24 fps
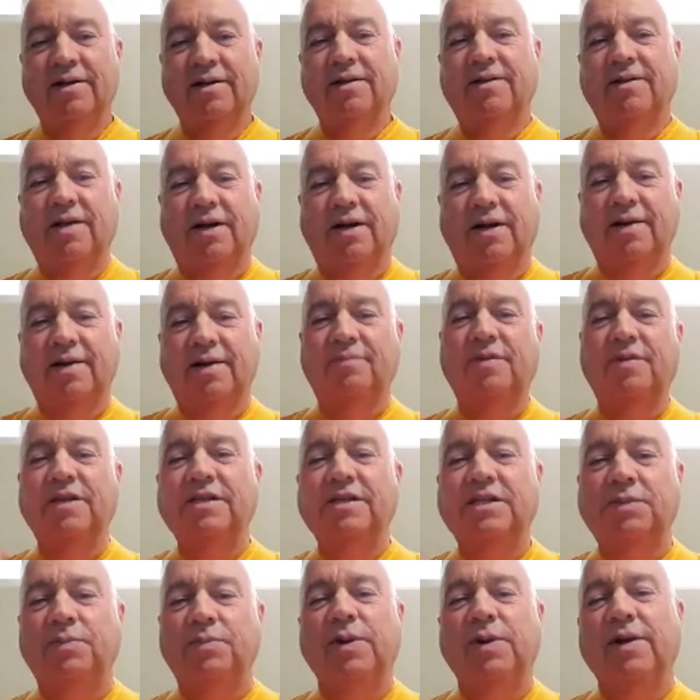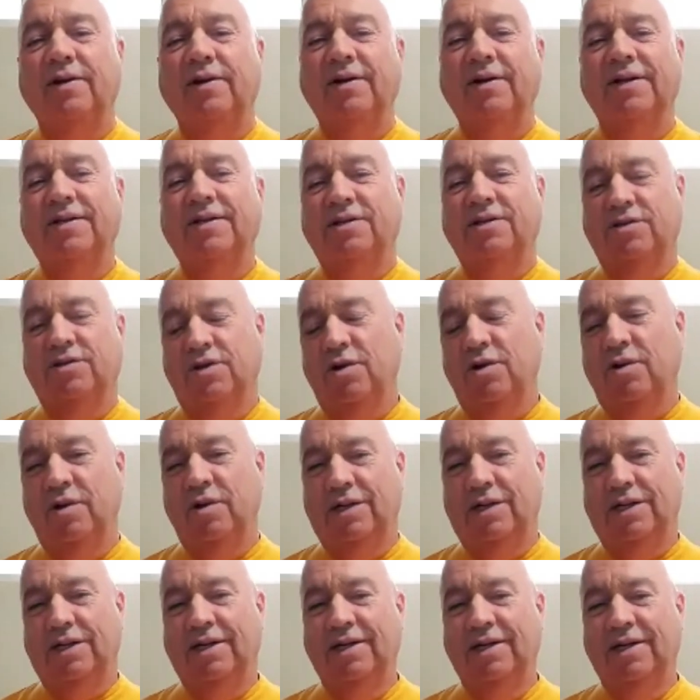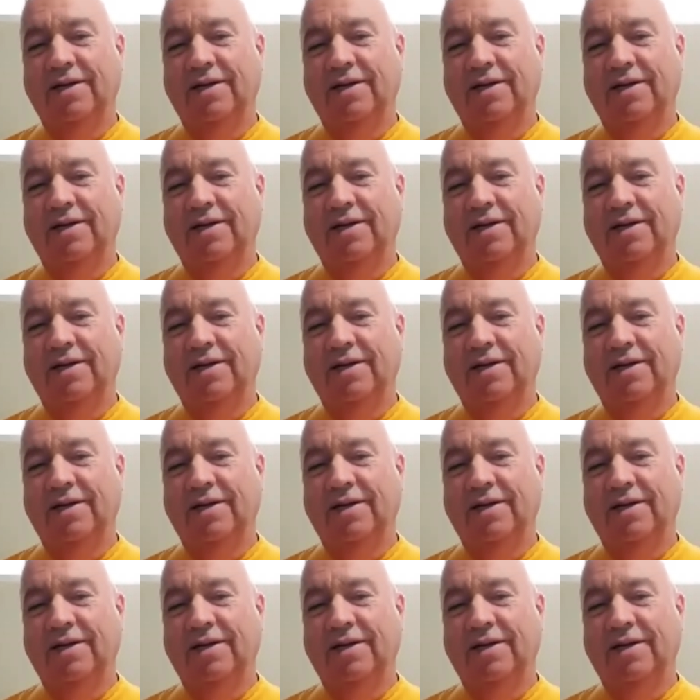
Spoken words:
that I'm the spirit soul.